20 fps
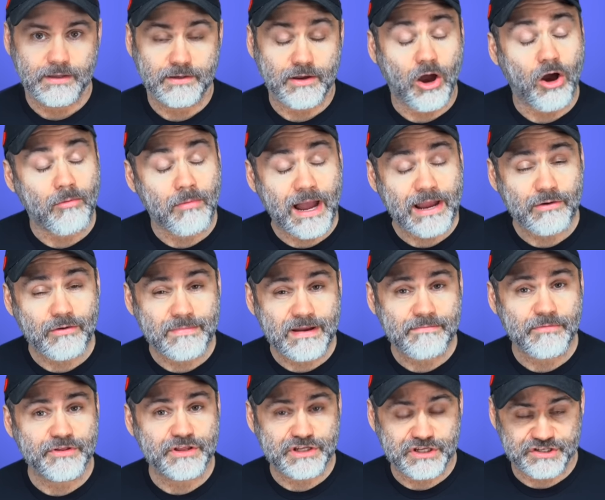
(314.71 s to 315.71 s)
Y'all might
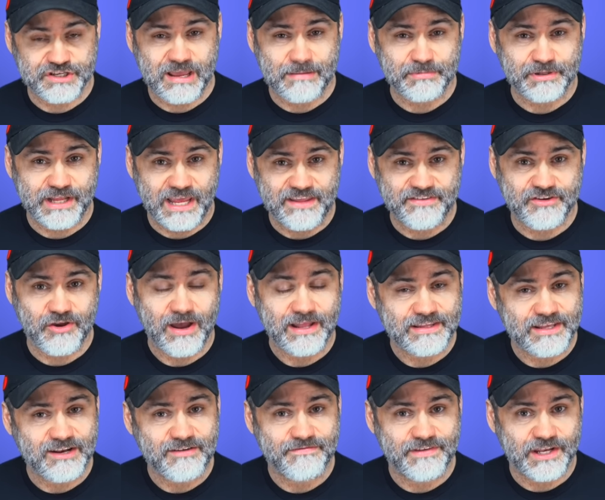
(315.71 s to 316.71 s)
remember that just a couple of days ago I
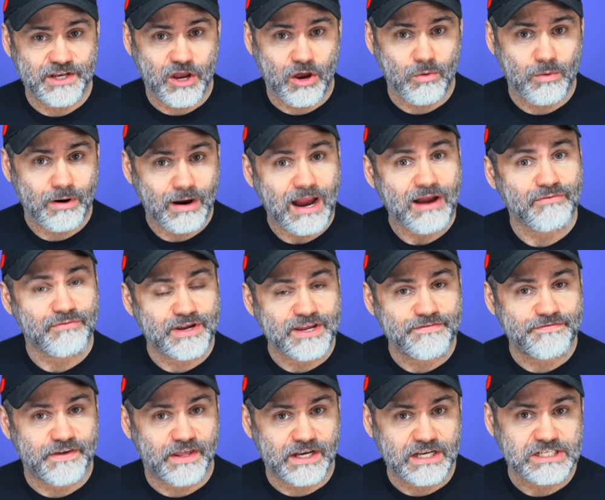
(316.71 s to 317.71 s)
did a video where I
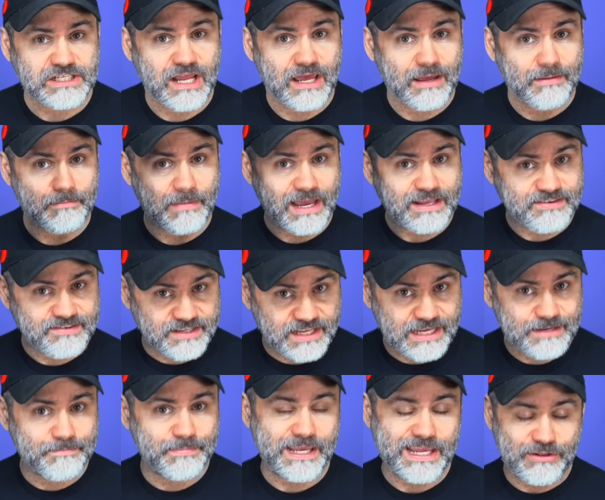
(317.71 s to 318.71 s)
refinished my
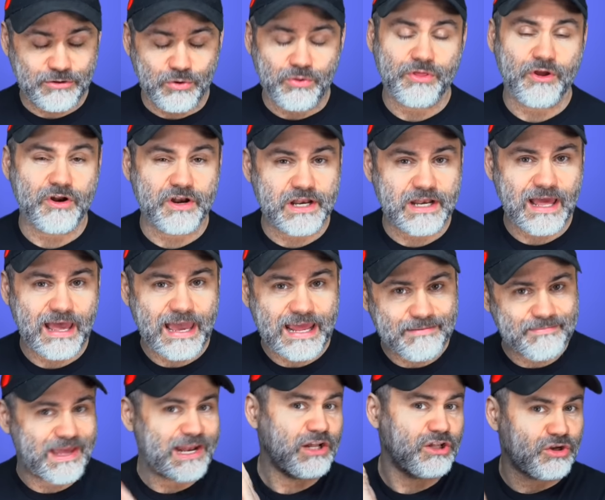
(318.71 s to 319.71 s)
SIG P two thirty-nine
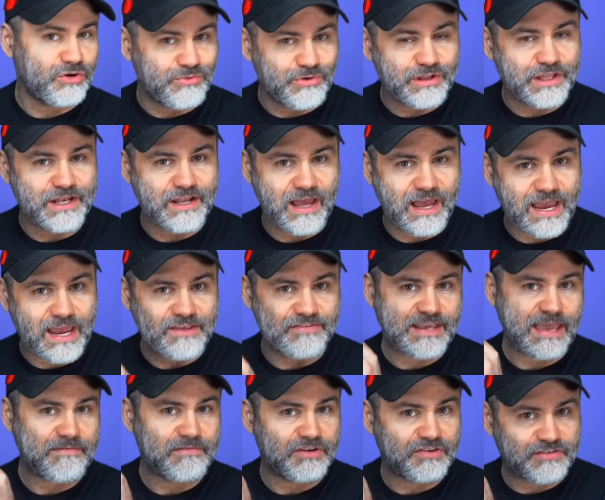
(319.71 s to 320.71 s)
and made it look really nice,
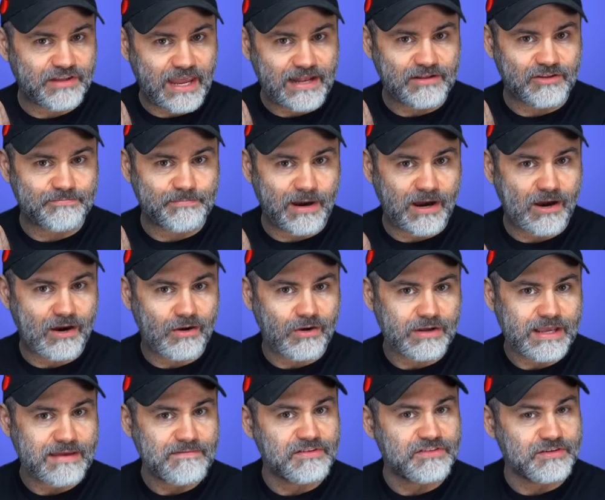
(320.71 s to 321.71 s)
gave it a stainless
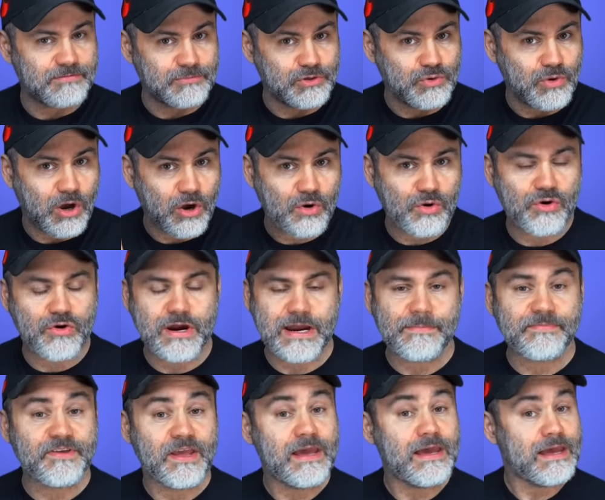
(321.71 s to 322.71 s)
barrel, gave it some new Hogue
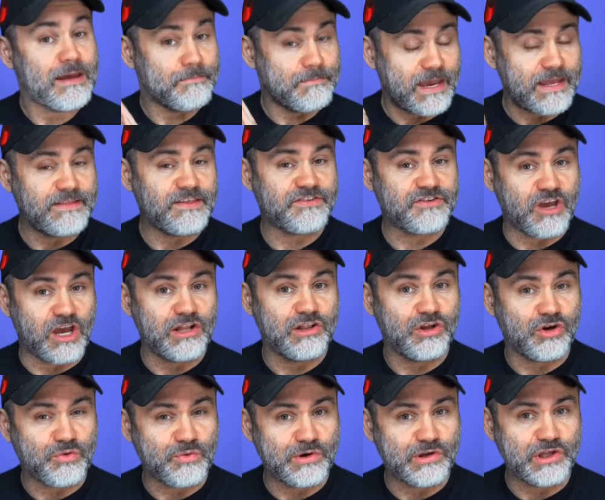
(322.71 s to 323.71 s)
grips, made this gun
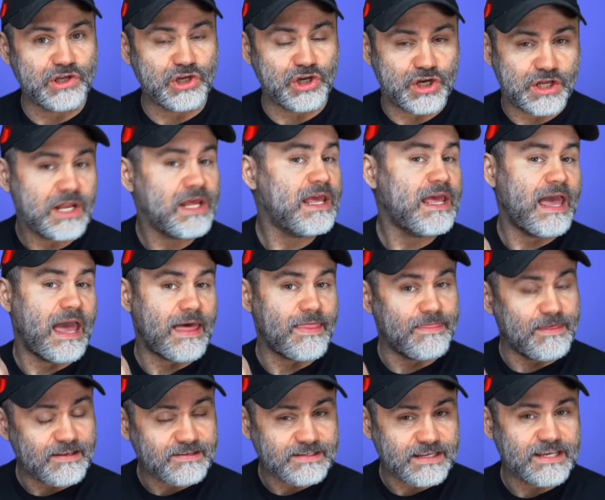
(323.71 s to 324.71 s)
look really good.
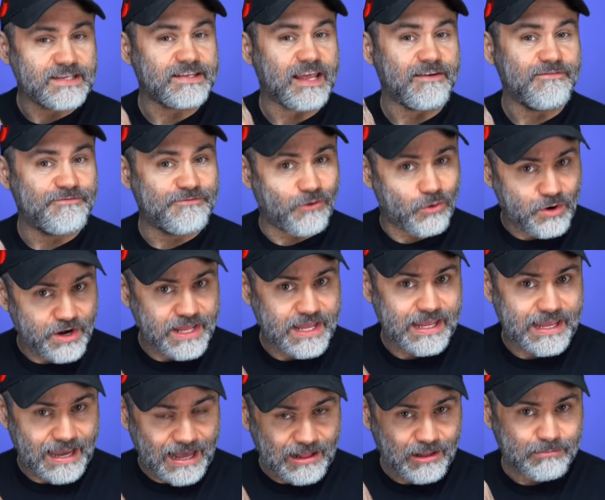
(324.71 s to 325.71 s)
And this is a forty
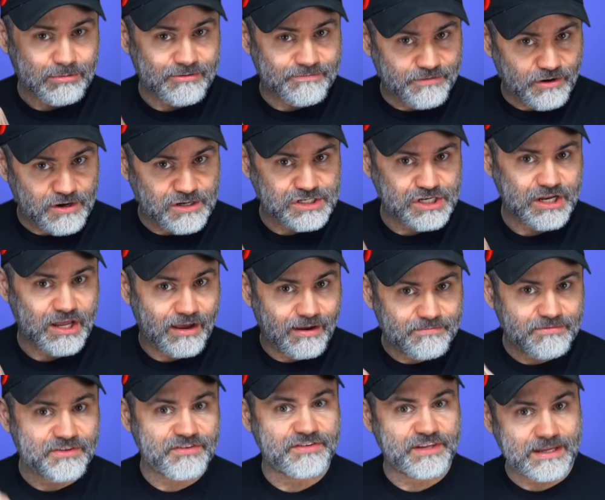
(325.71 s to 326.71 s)
caliber version
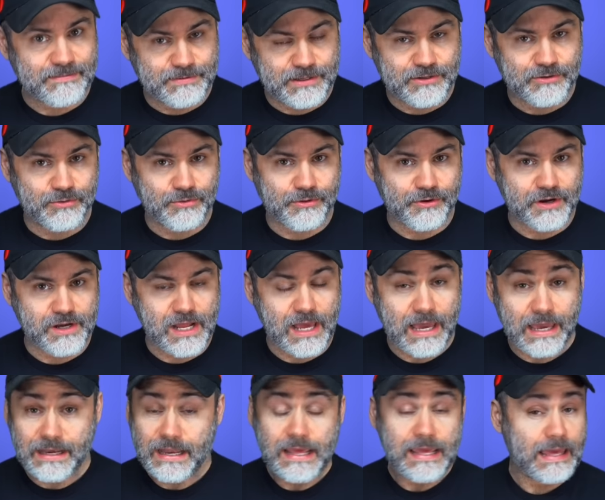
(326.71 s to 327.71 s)
of the SIG P two
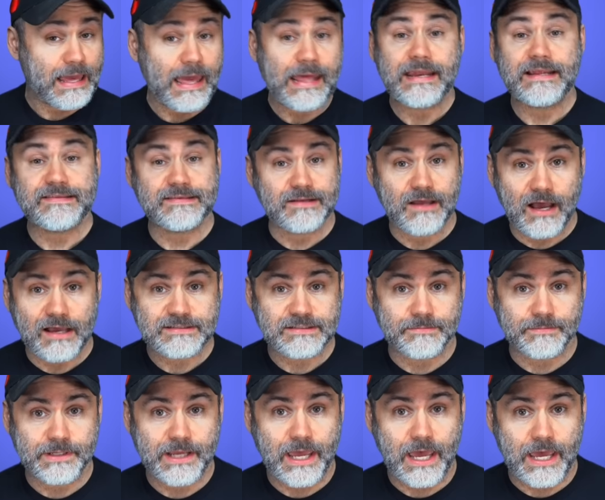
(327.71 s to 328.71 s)
thirty-nine, and it's an
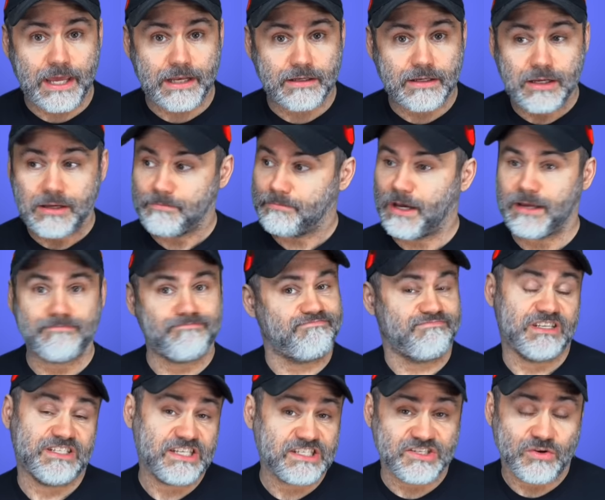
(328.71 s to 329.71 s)
awesome gun. But
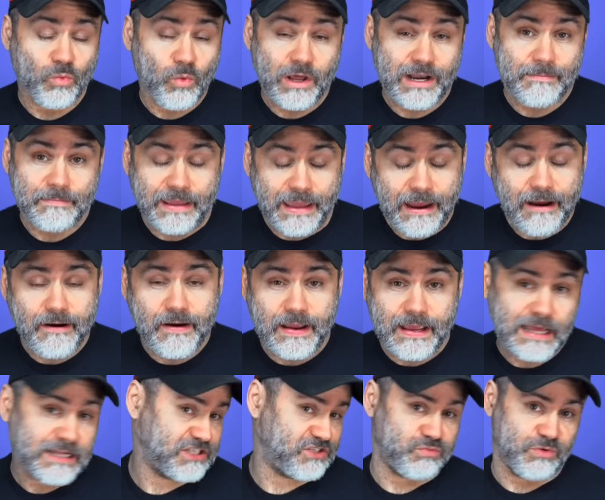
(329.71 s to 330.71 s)
this isn't what I'm
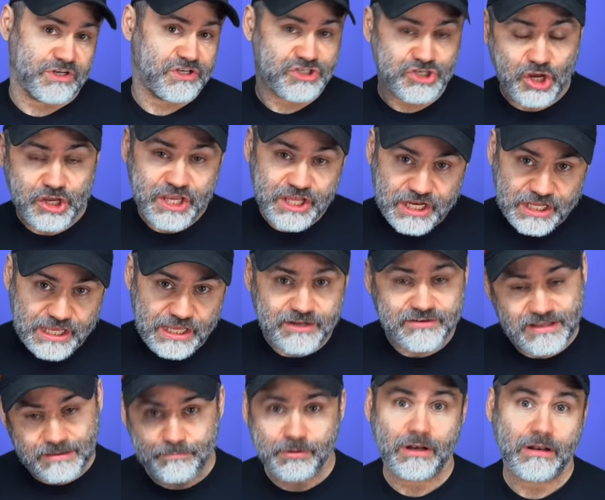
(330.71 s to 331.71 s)
carrying. I just wanted to show you it again
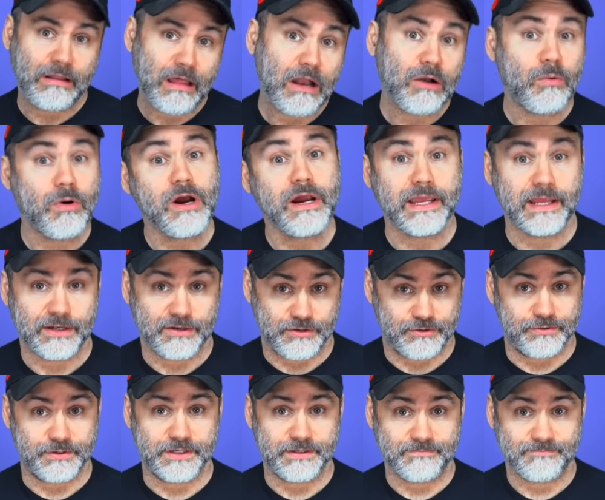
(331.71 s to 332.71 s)
because I put a lot of work
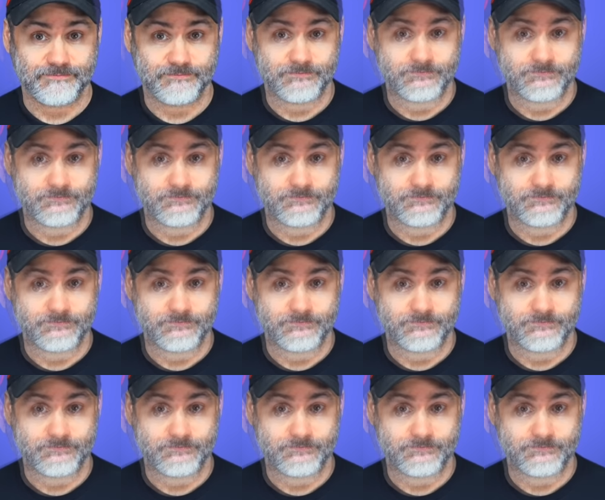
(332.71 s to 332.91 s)
into it.